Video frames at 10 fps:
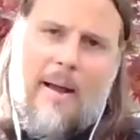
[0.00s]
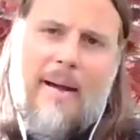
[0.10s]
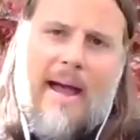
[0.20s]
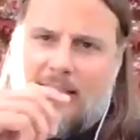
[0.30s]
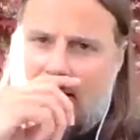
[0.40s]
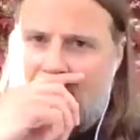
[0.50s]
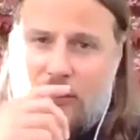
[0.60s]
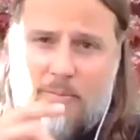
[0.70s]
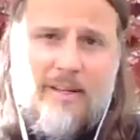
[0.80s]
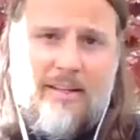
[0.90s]
back to the
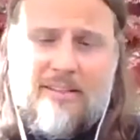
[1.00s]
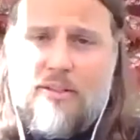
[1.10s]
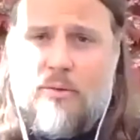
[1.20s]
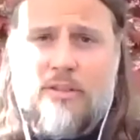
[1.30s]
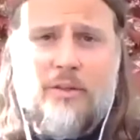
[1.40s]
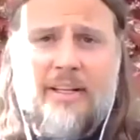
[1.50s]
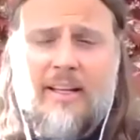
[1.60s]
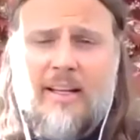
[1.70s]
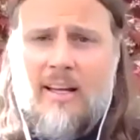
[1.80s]
zoom meetings that we're doing